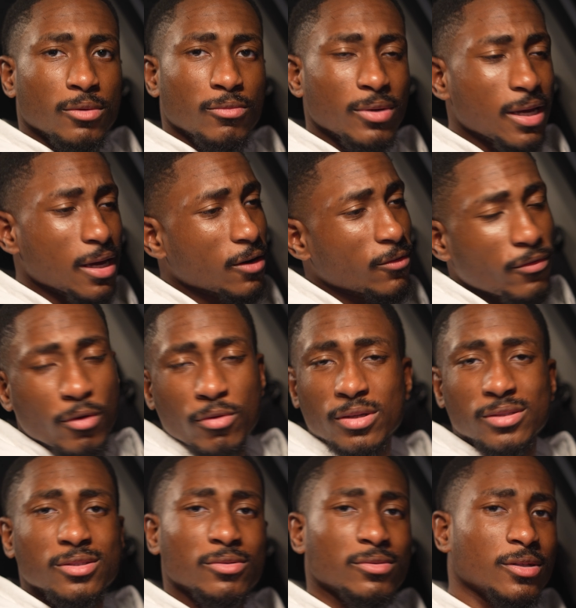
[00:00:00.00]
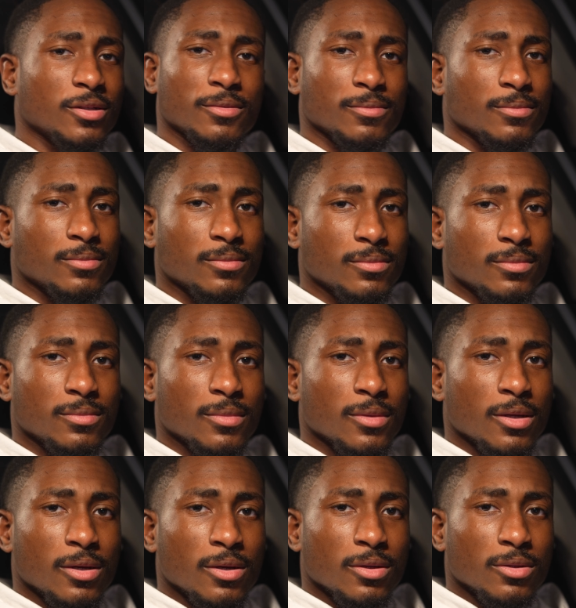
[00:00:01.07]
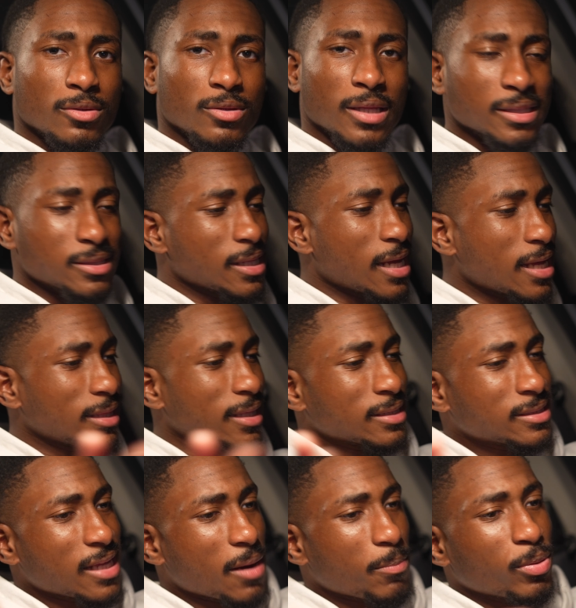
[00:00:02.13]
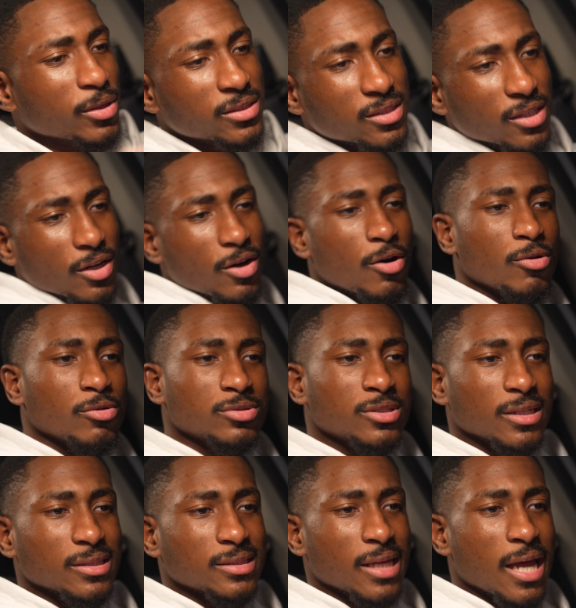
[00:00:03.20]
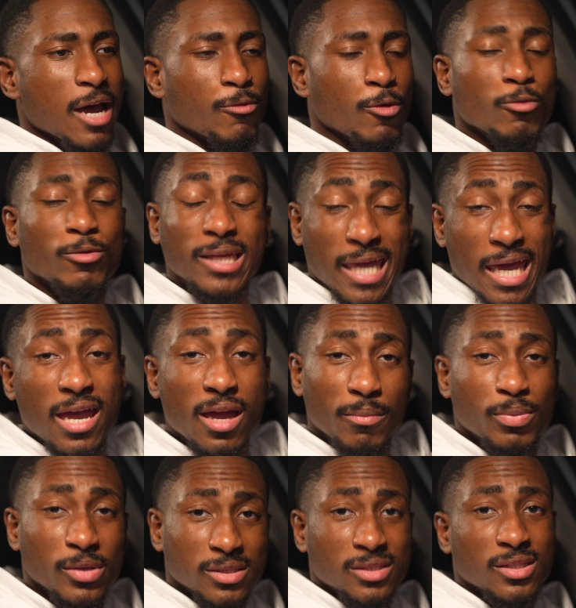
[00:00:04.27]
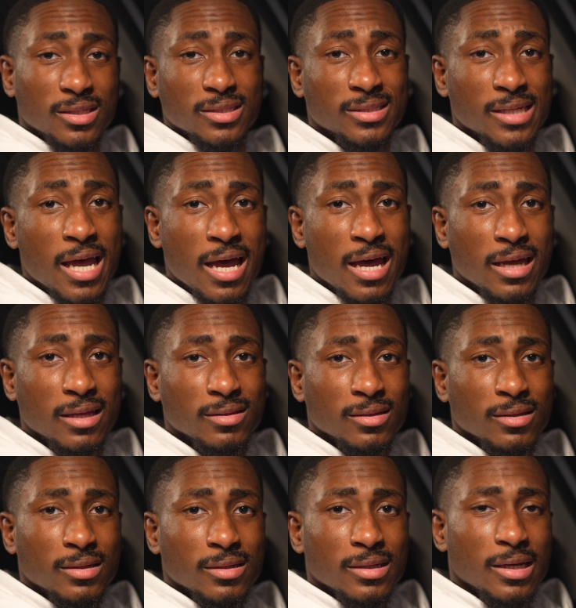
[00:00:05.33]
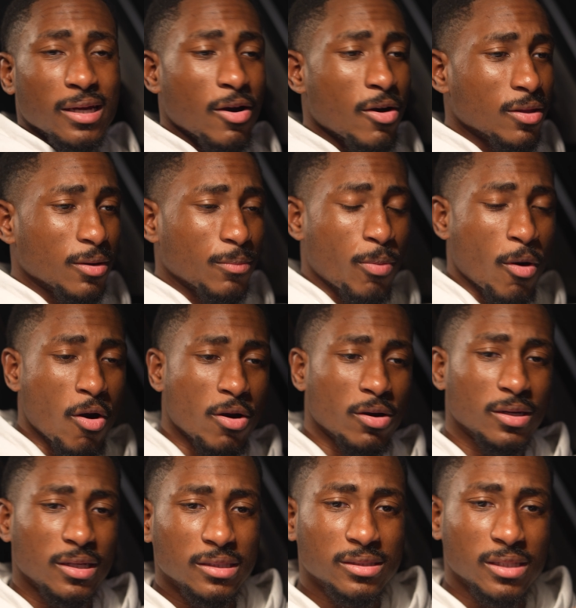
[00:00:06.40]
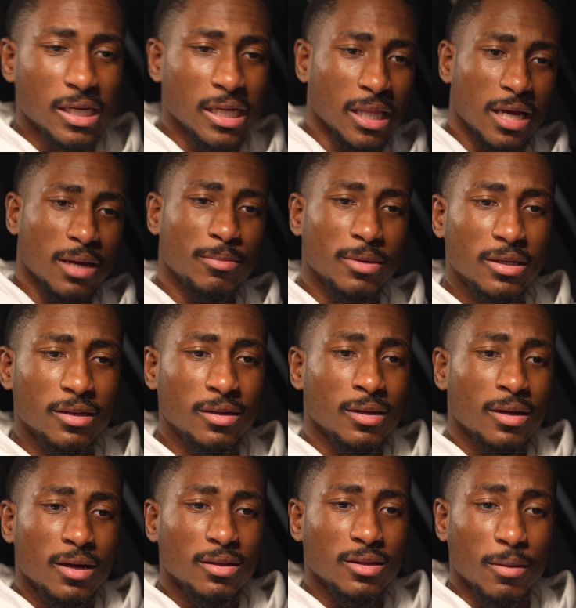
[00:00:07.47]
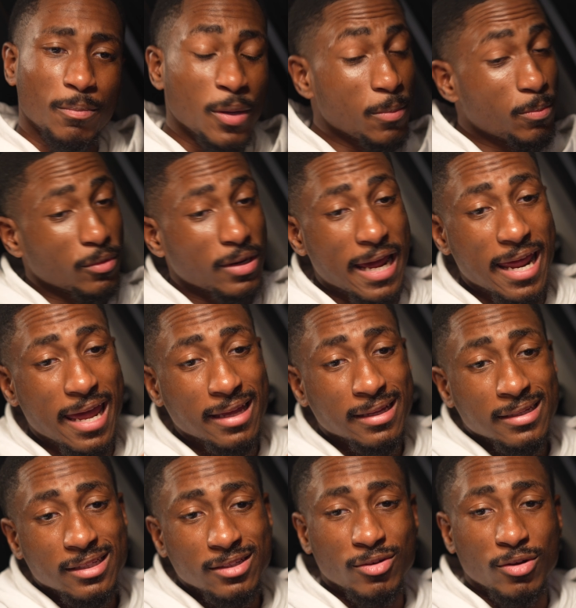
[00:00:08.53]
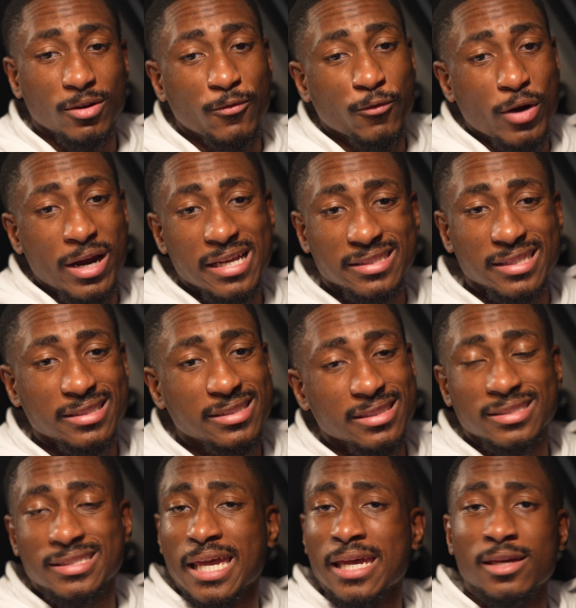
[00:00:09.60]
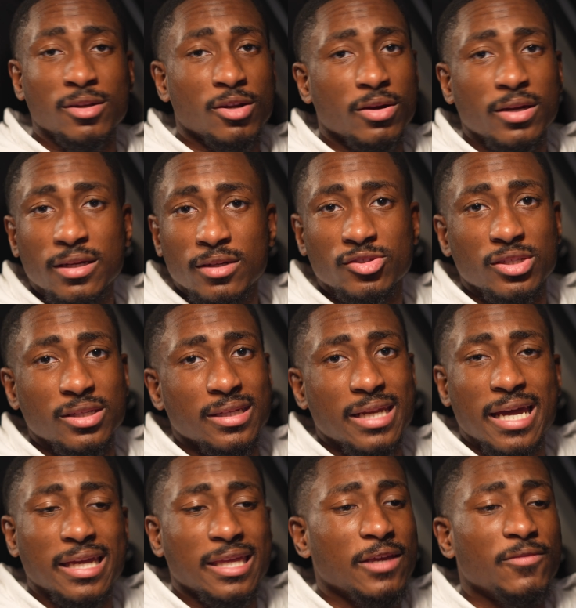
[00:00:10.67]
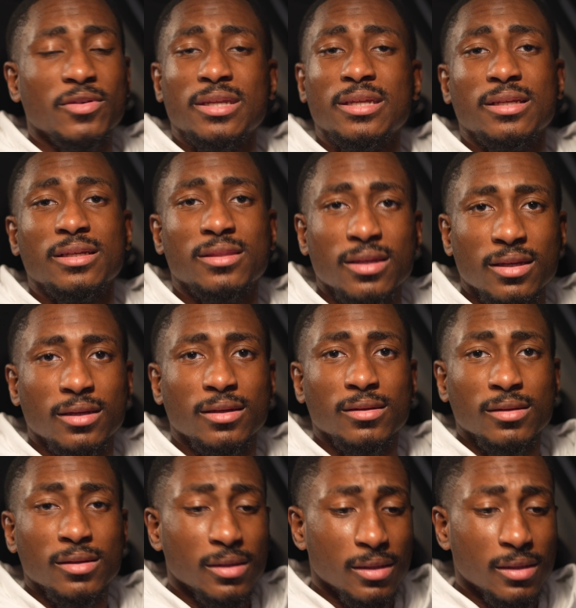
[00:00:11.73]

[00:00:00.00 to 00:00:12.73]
We gotta focus on them. Let's not let's not push the goals to the side. What we can push to the side are the parties, the clubbing, the people that you know, the friends that's just taking our energy and not giving anything.